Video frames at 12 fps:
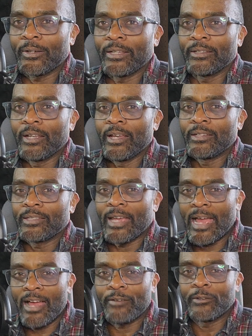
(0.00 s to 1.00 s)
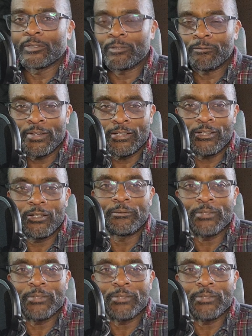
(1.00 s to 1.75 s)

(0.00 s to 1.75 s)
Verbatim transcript: it to have a definitive,